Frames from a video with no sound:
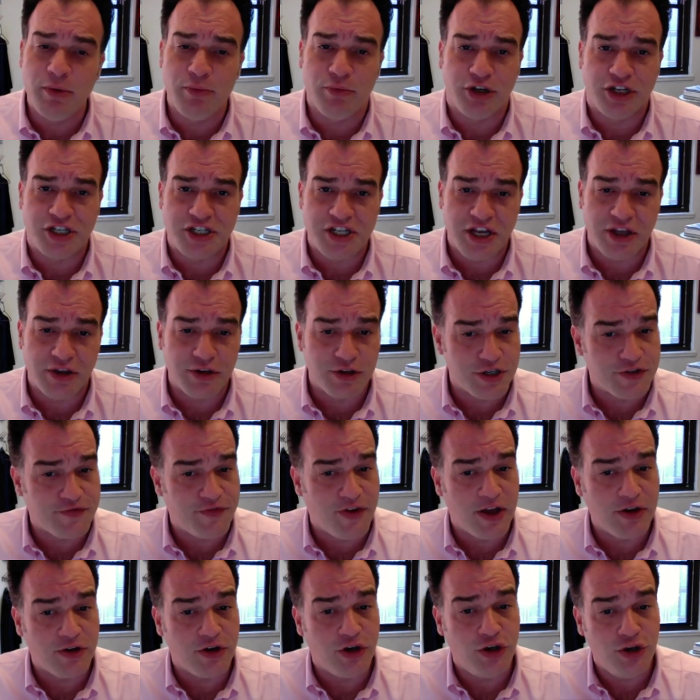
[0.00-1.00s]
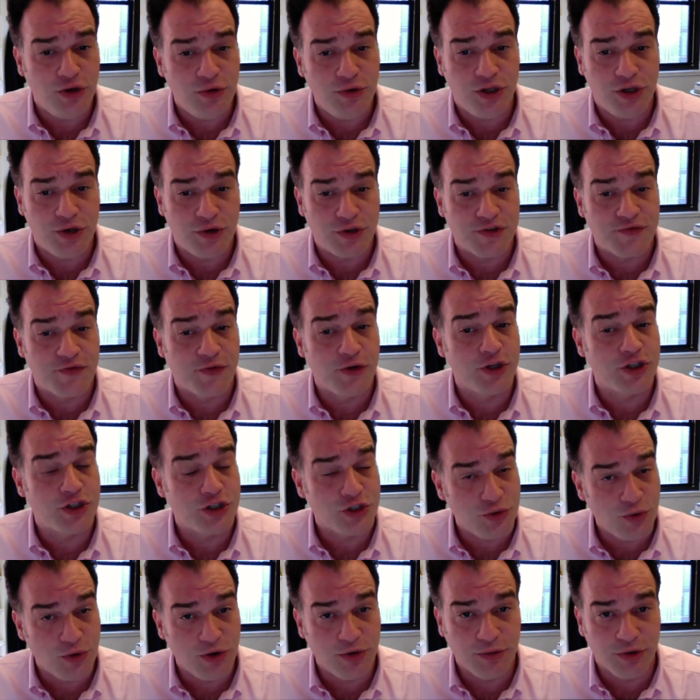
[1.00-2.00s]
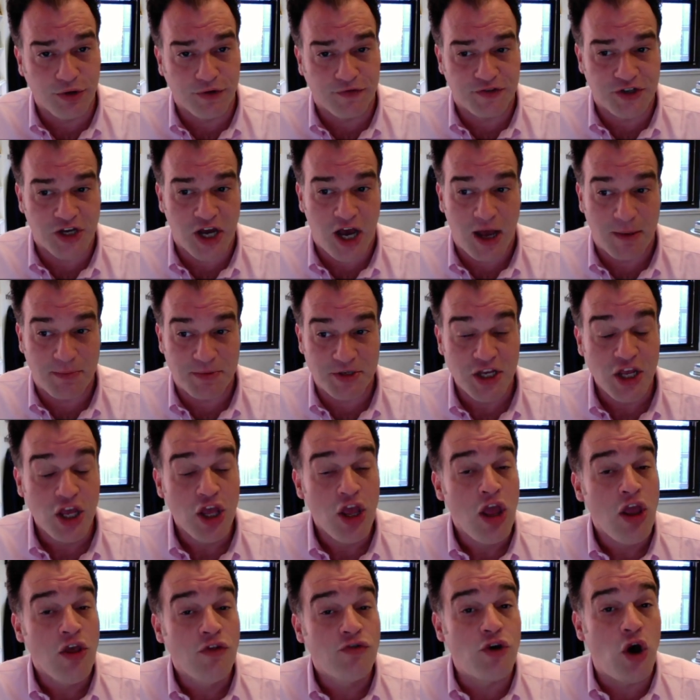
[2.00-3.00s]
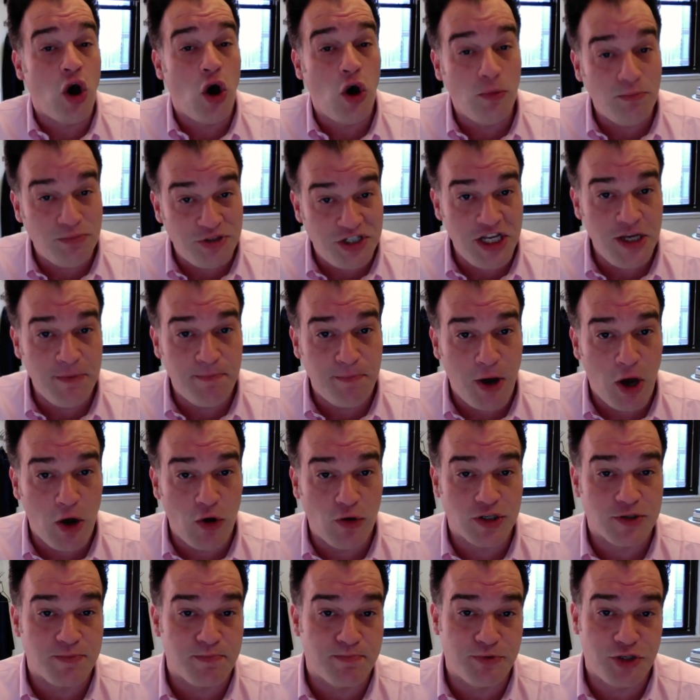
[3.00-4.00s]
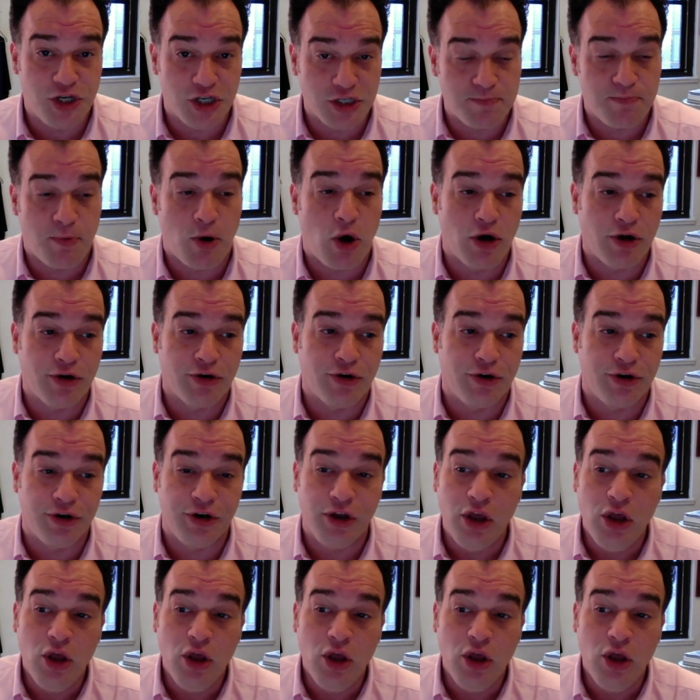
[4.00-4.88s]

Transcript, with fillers: retailers found a new use for its store rooftops. The Home Depot has just partnered